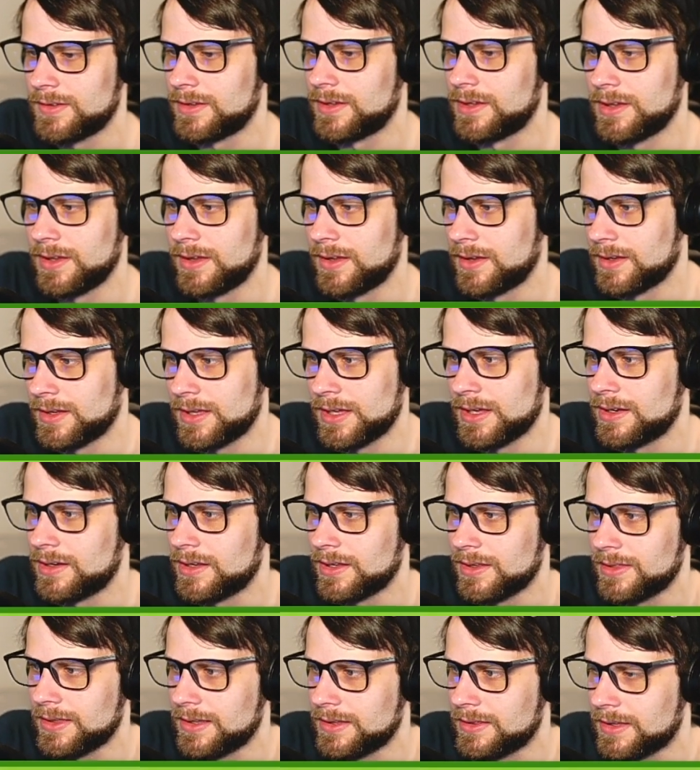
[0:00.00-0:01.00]
again,
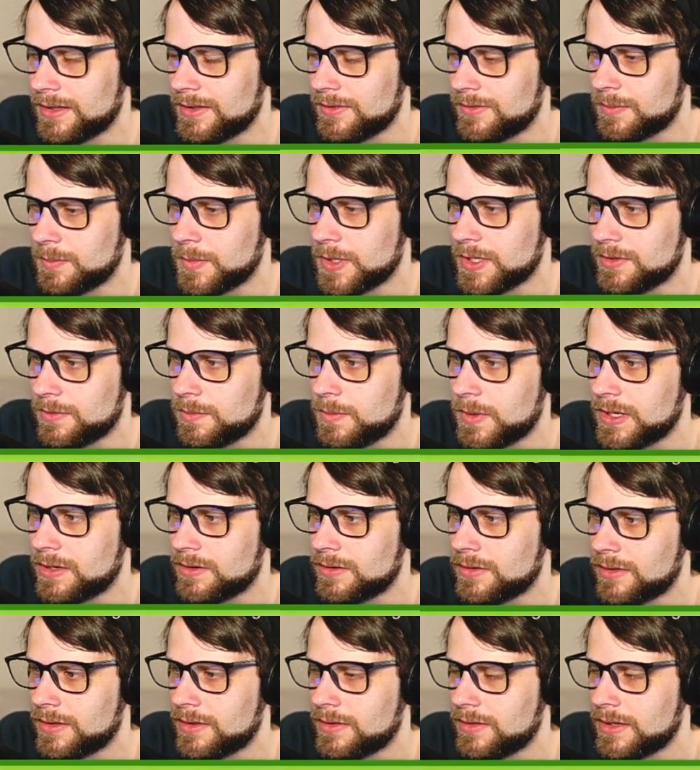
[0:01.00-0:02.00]
I think that's much
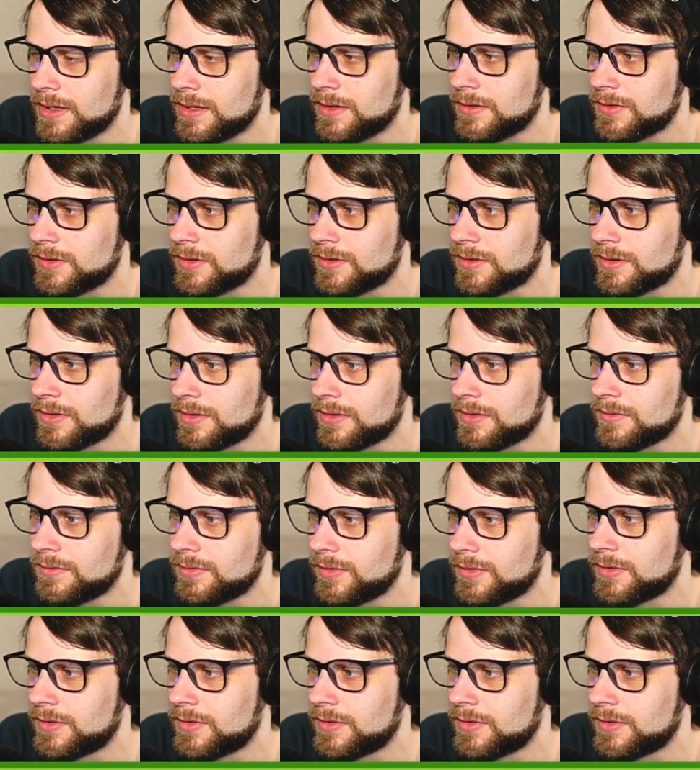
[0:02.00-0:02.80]
better than the alternative,